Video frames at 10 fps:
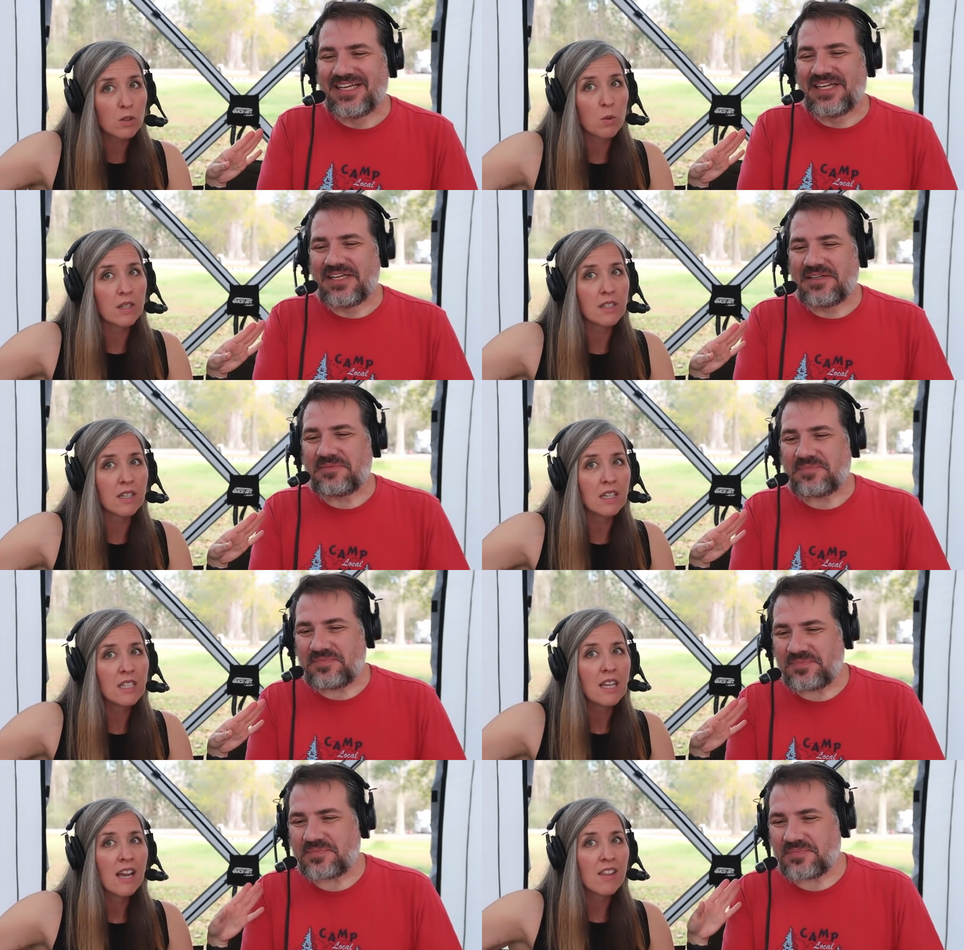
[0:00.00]
Speaker 1: to the Quad
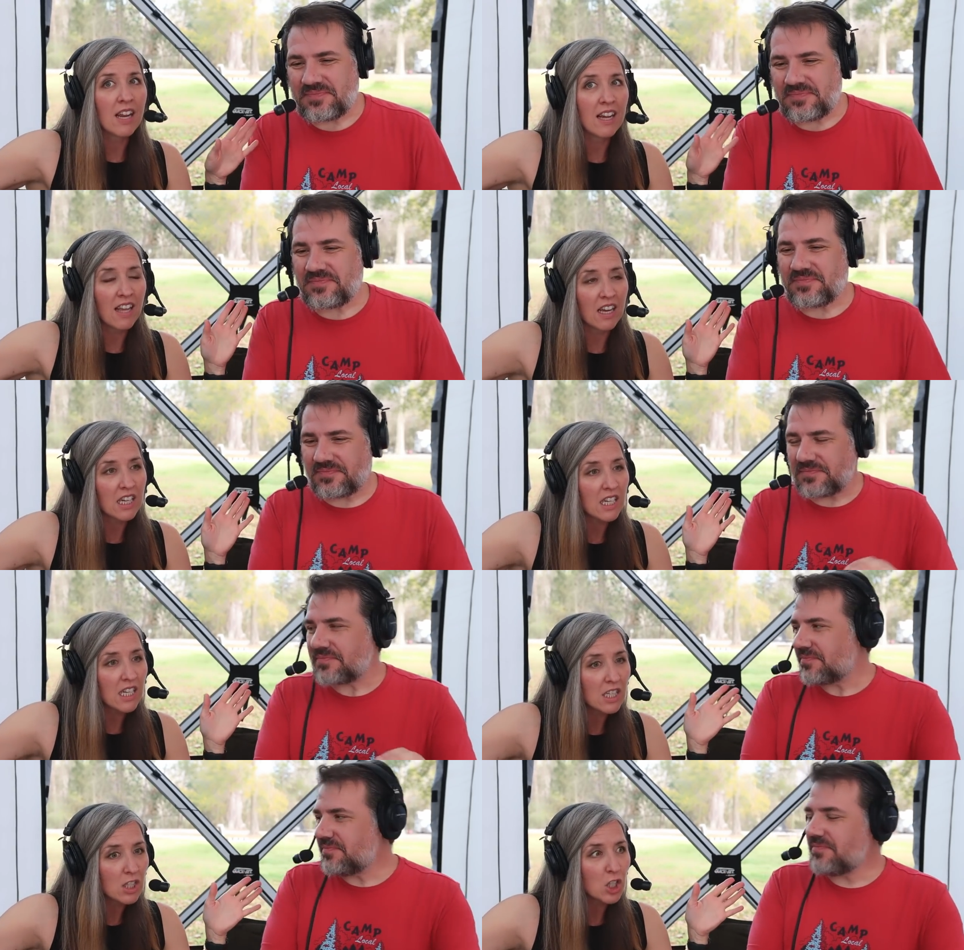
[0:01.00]
Cities, that had that
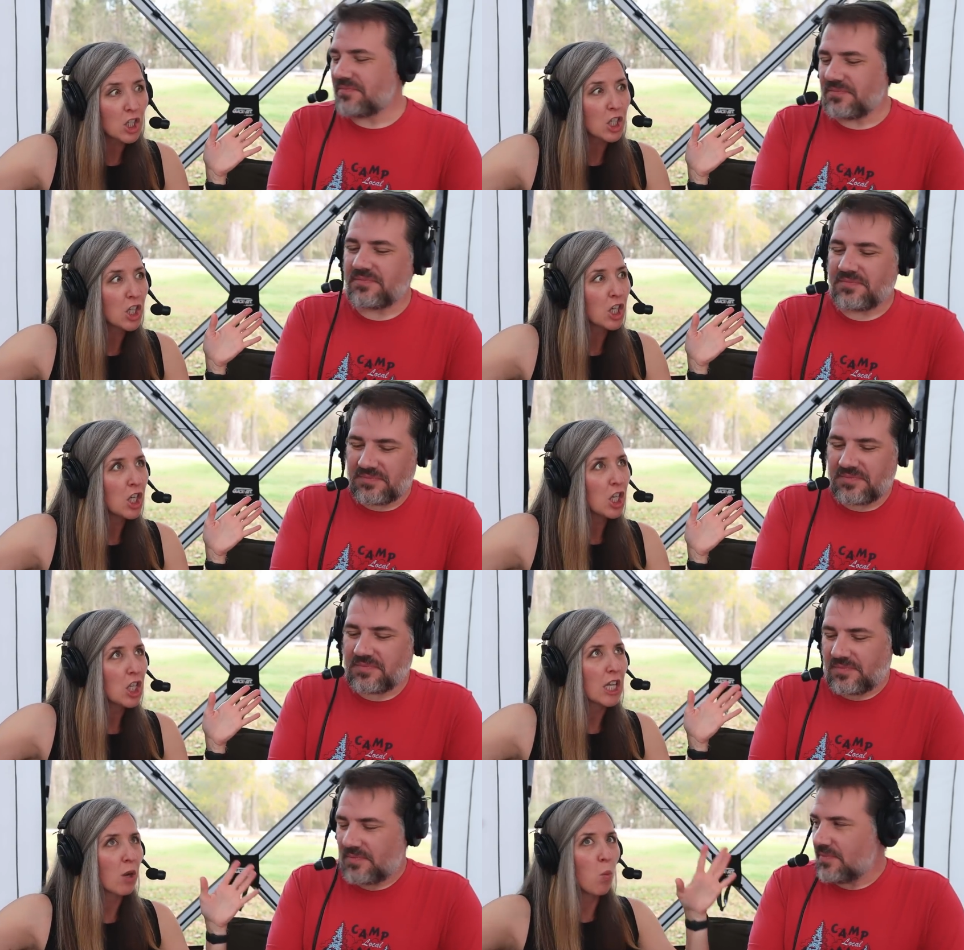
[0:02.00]
killer
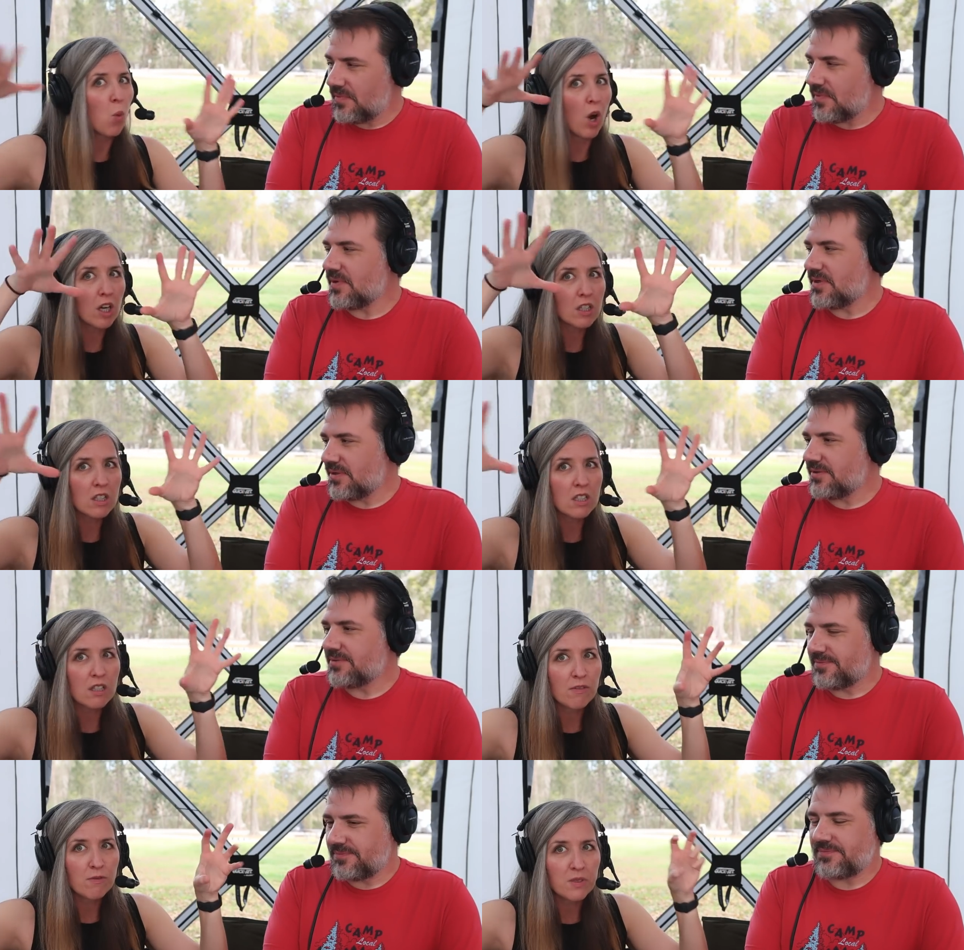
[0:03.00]
like
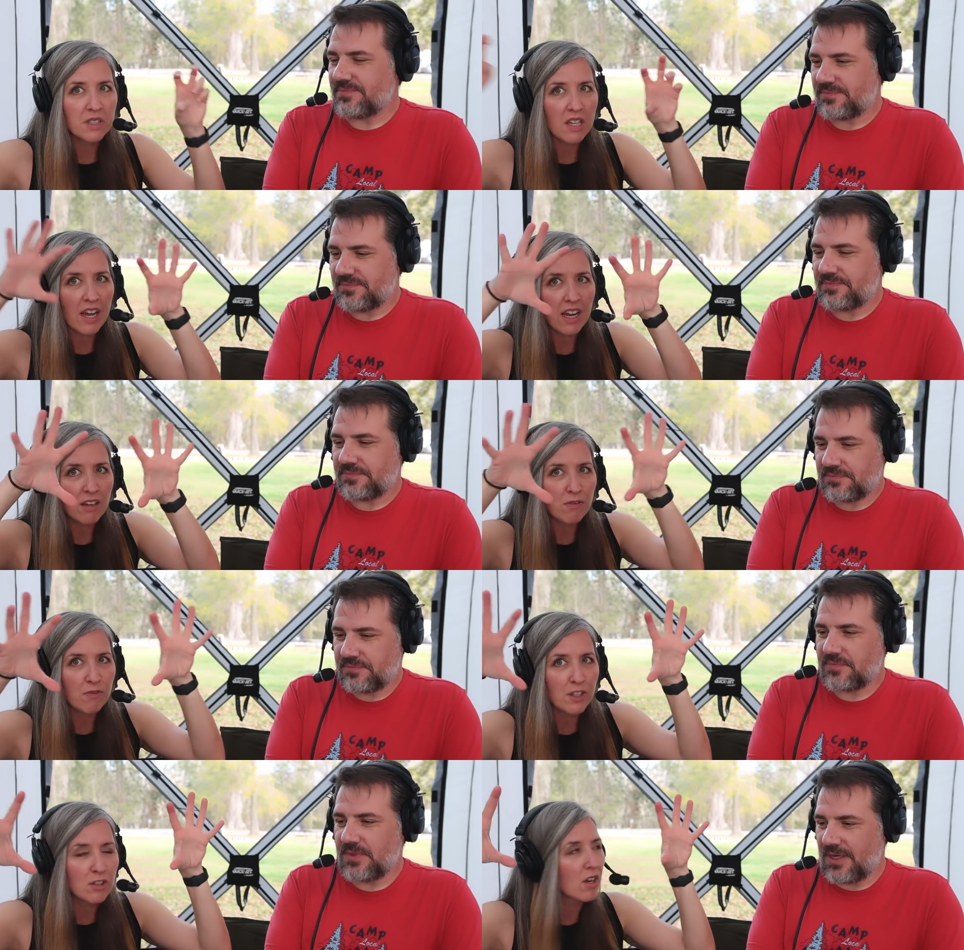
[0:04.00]
water slide
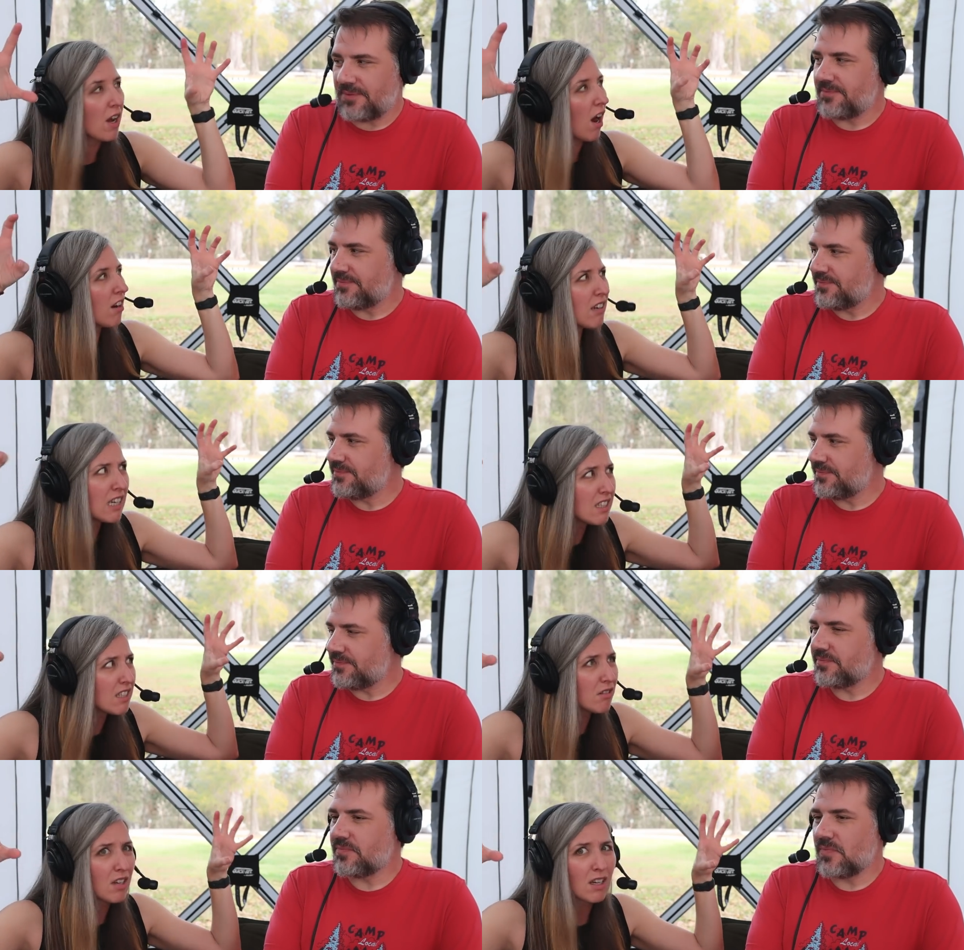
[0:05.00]
feature. Yeah. Our kids
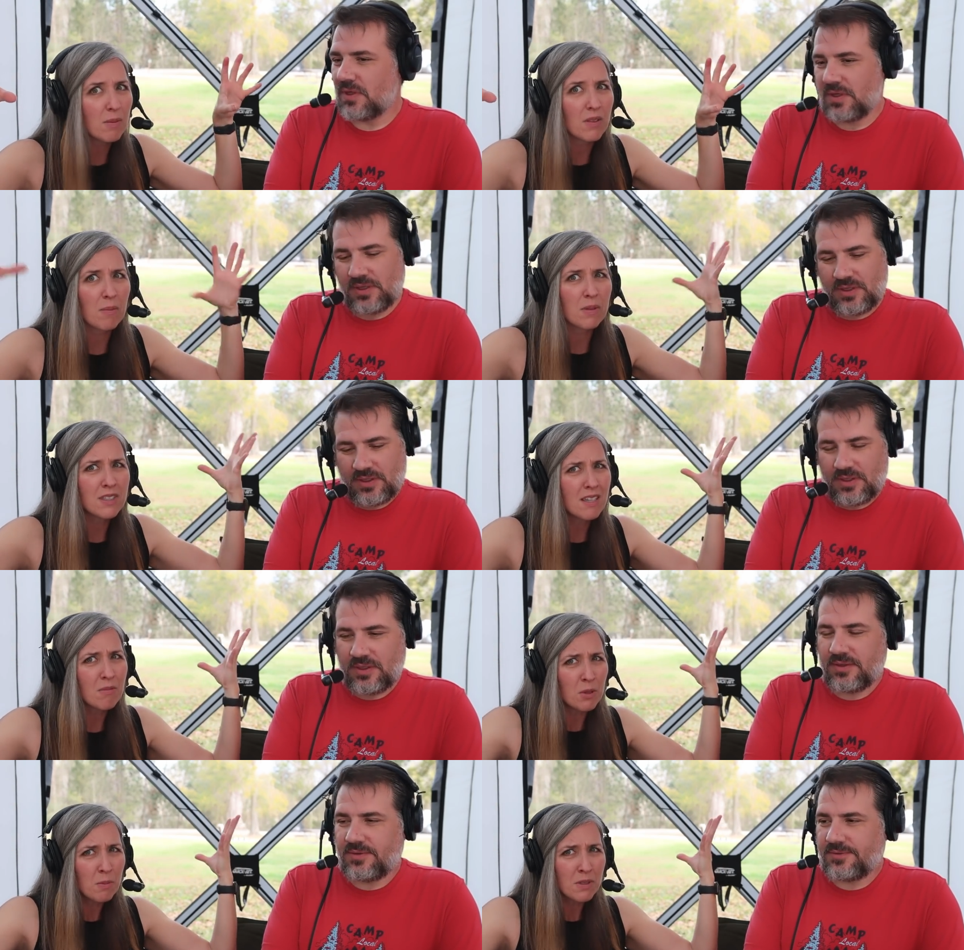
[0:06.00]
still talk about that. Plus, that
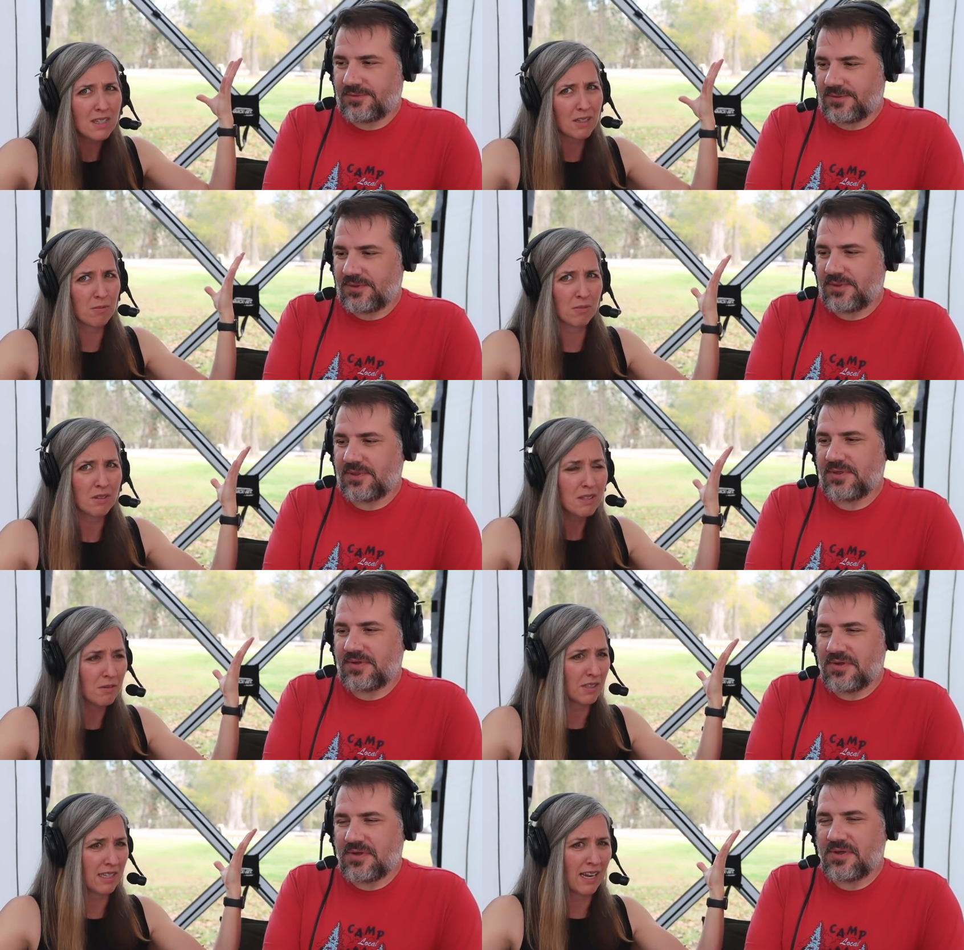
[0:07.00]
room was like really,
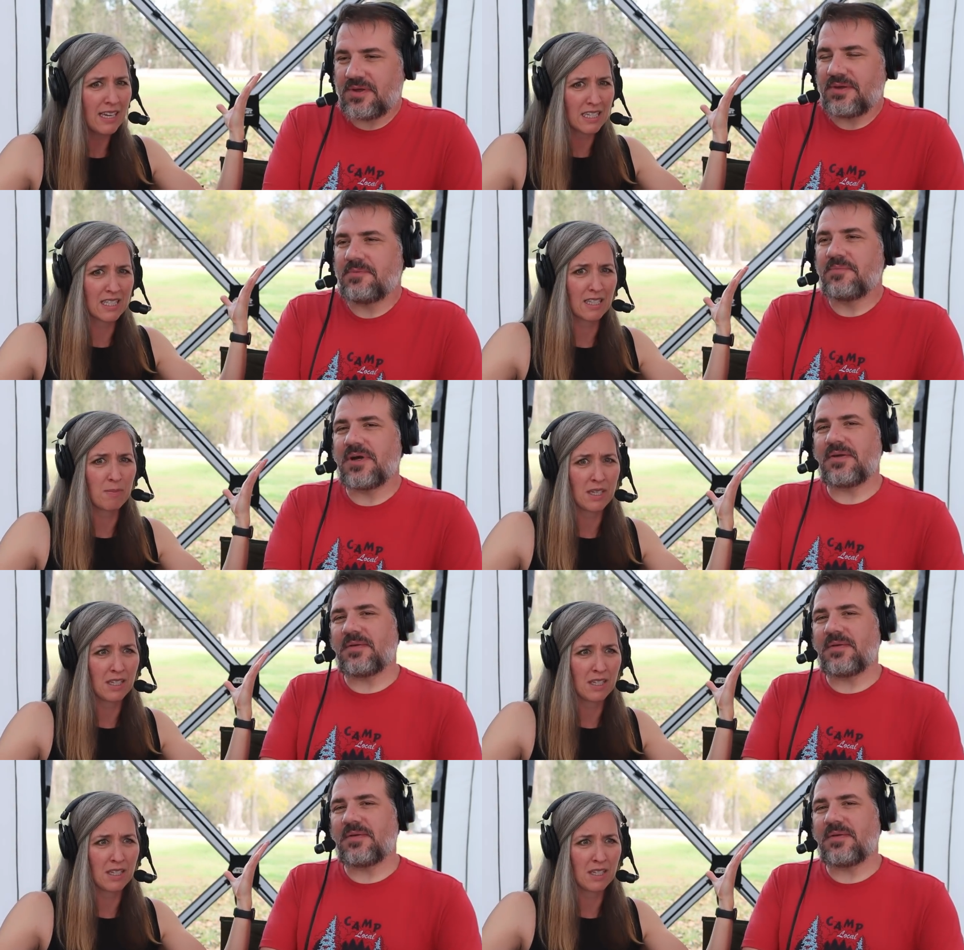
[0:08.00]
really nice. But I